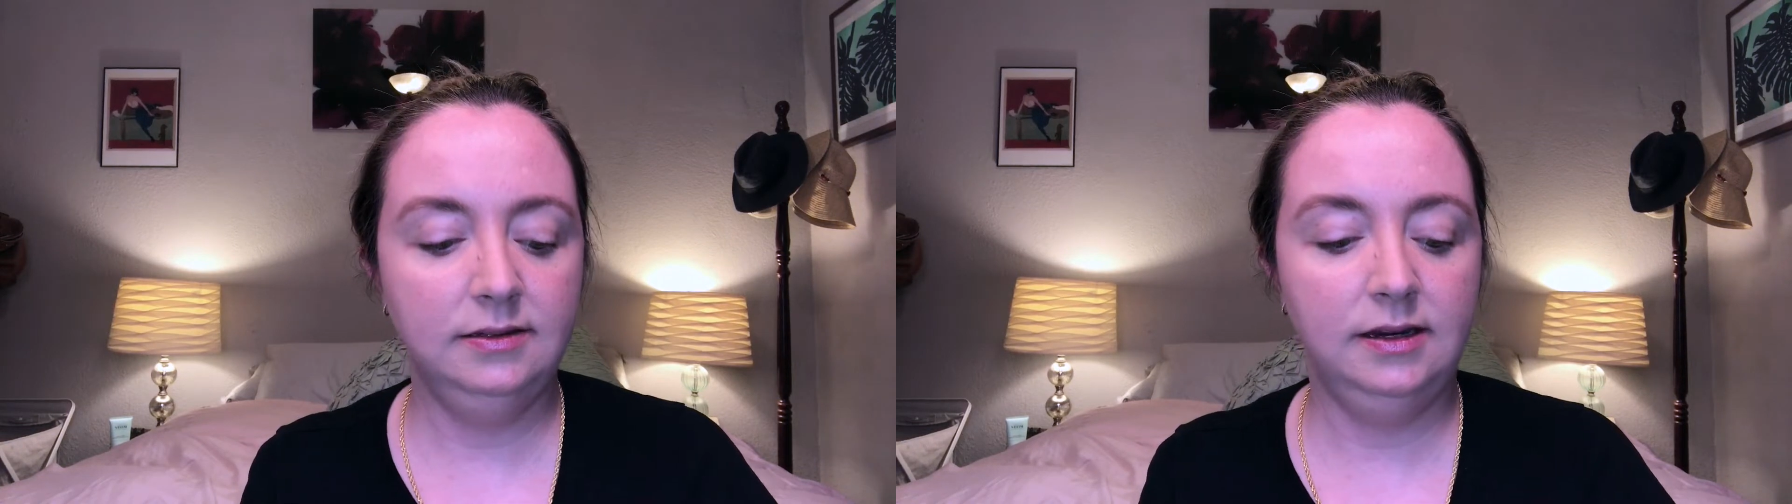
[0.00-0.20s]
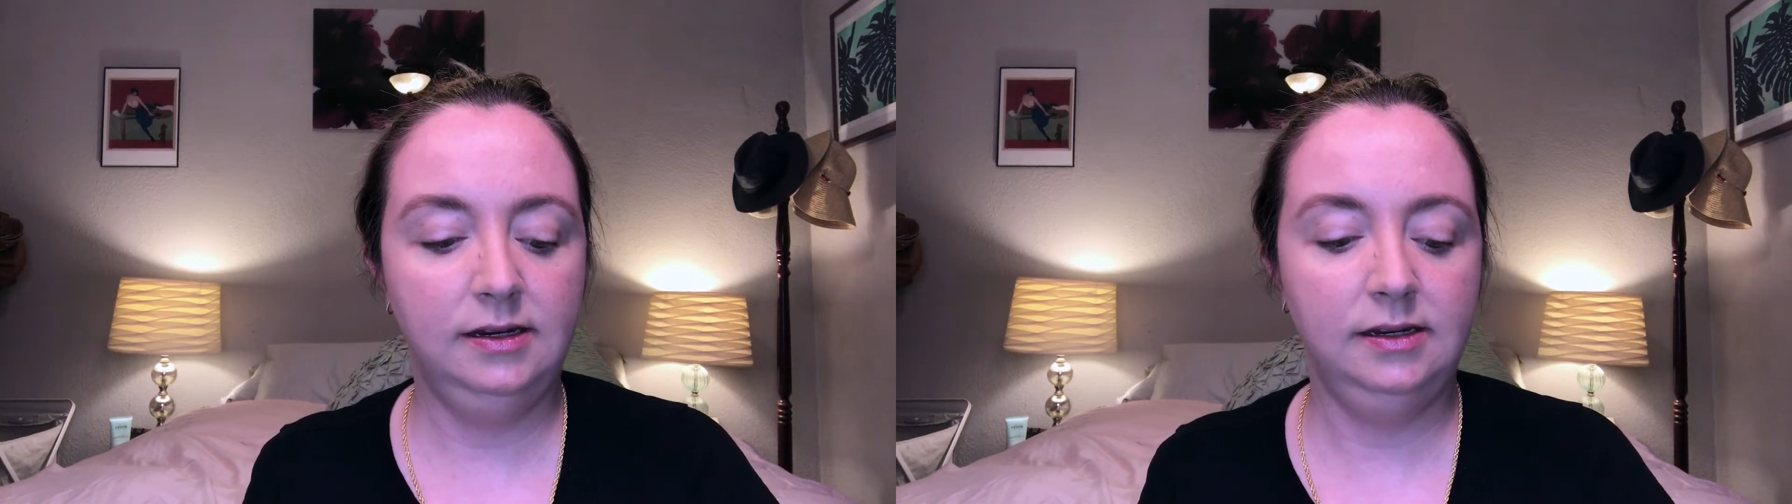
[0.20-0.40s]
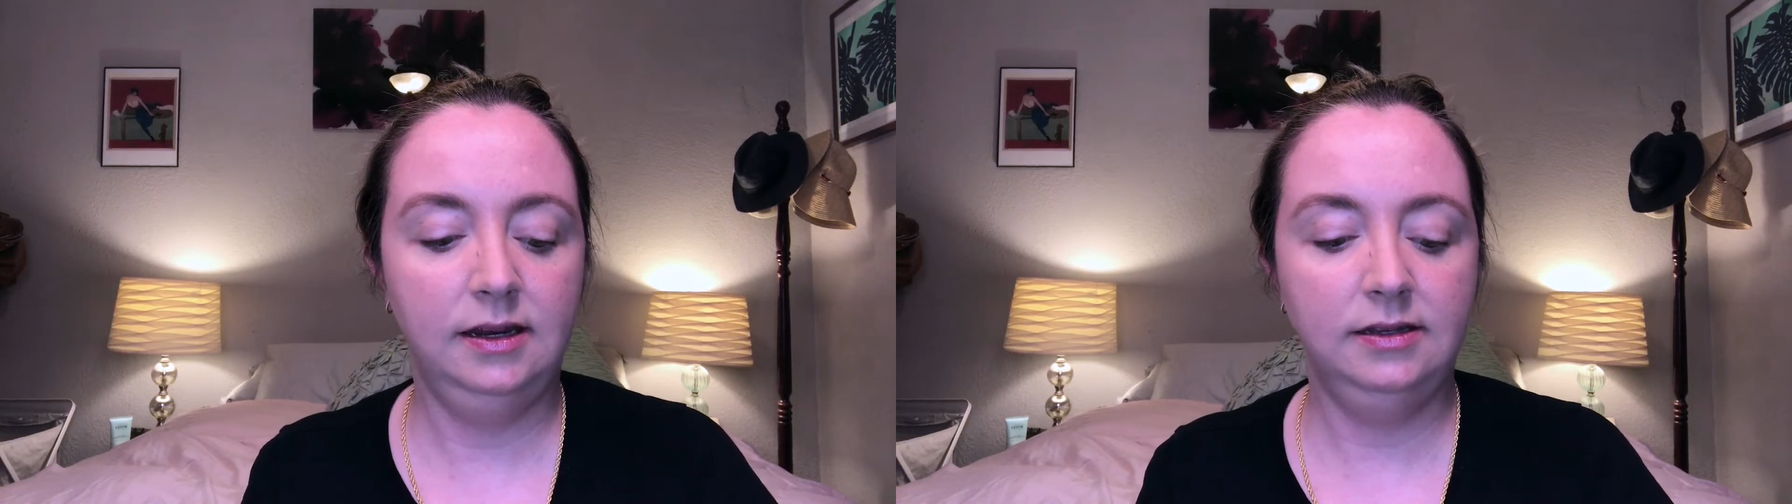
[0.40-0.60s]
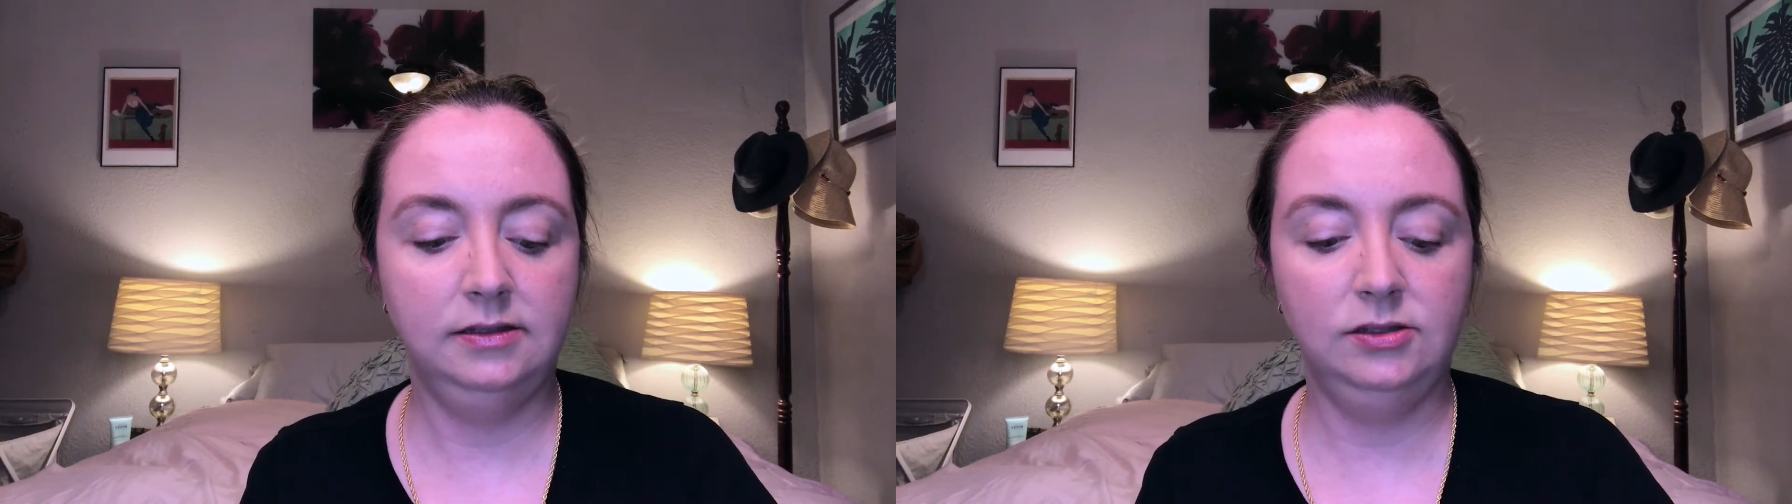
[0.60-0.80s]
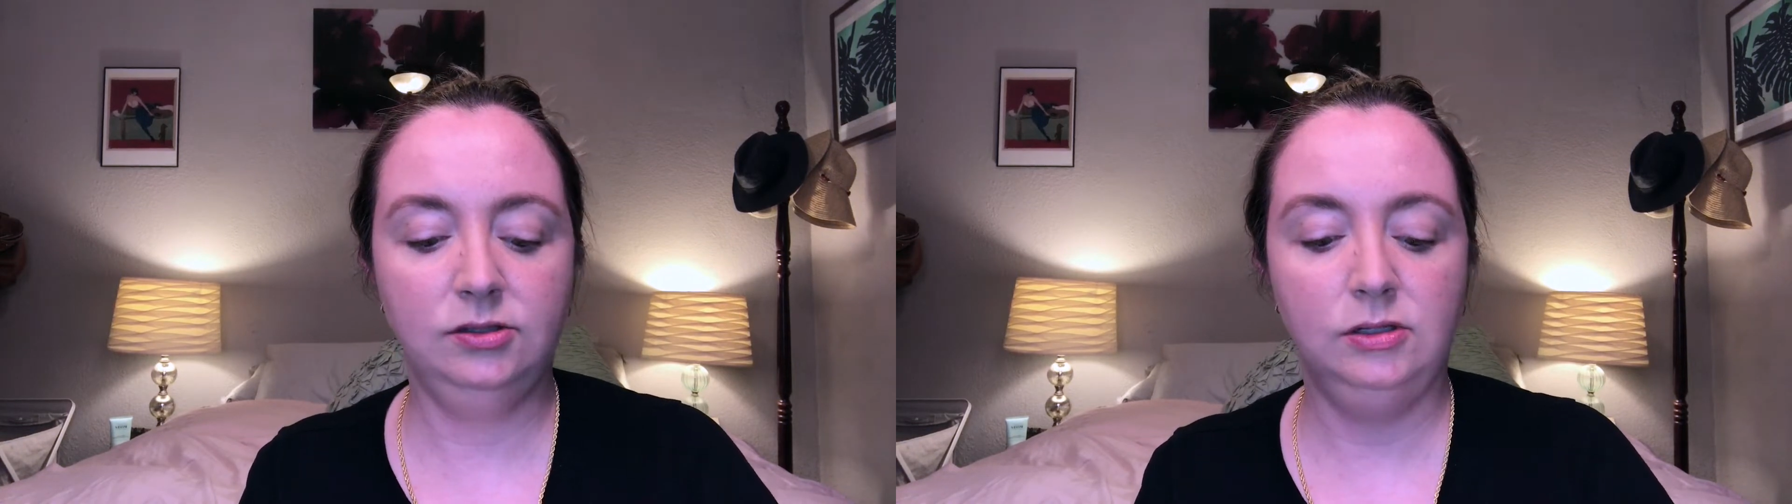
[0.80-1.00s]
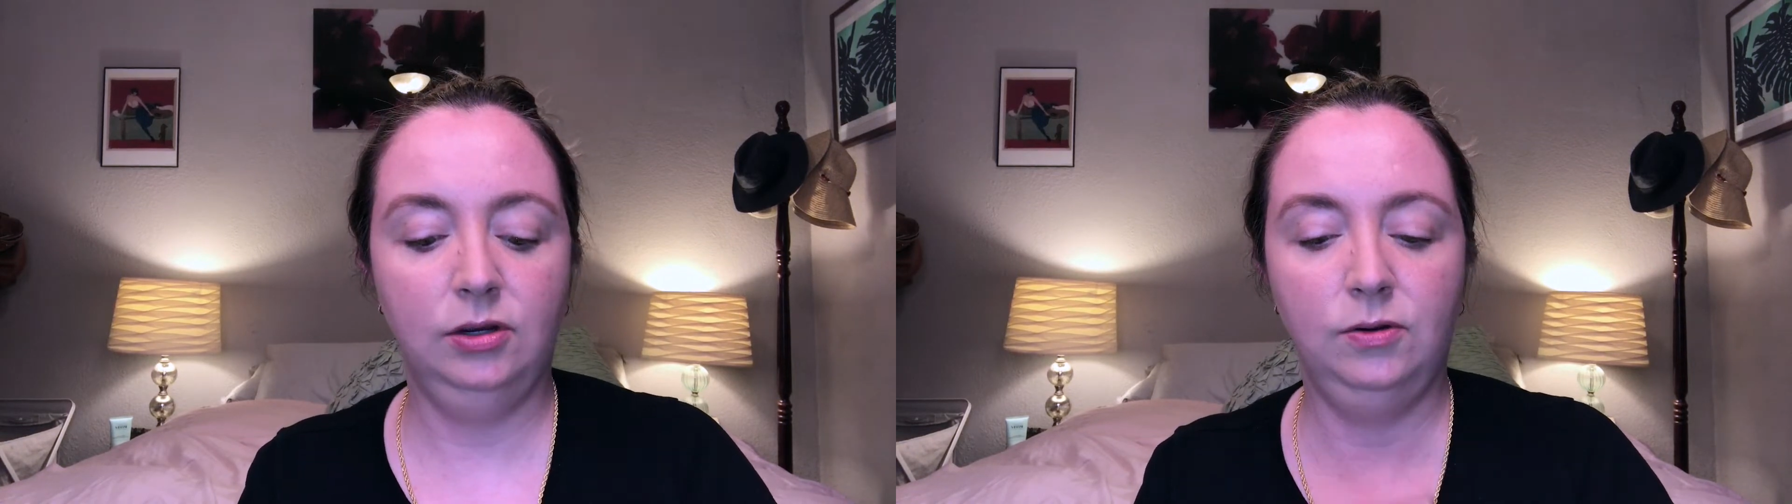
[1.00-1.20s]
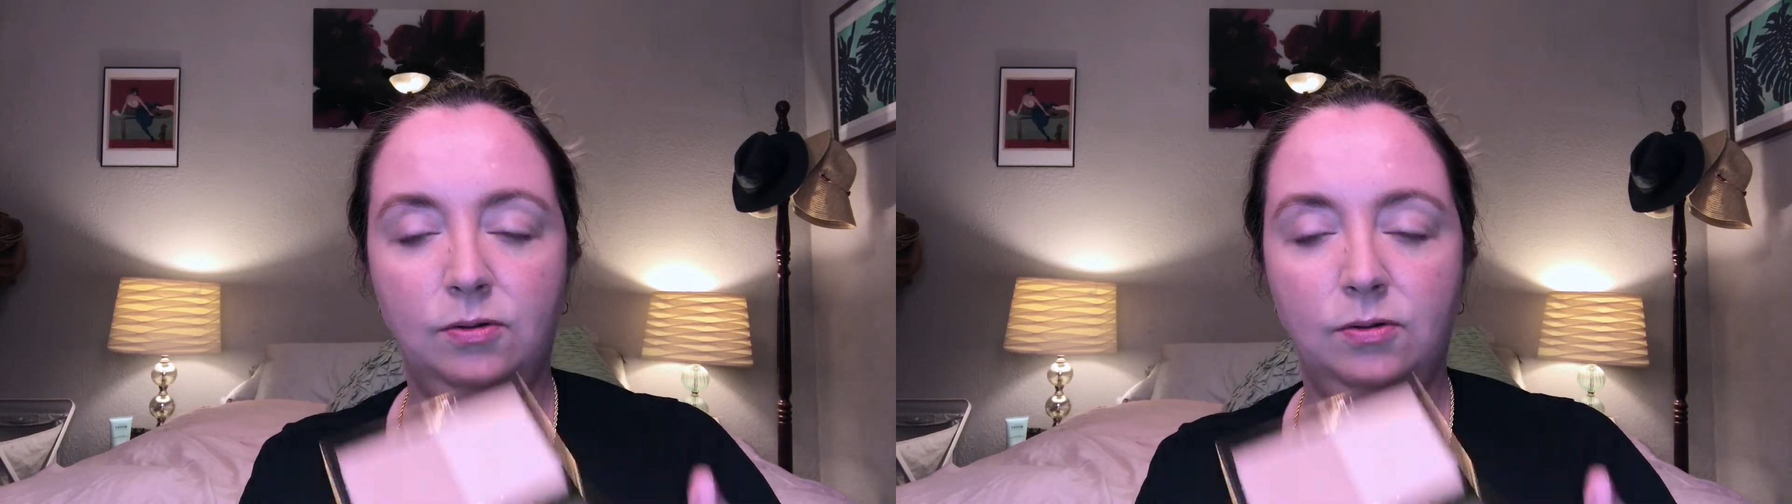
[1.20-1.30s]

it's so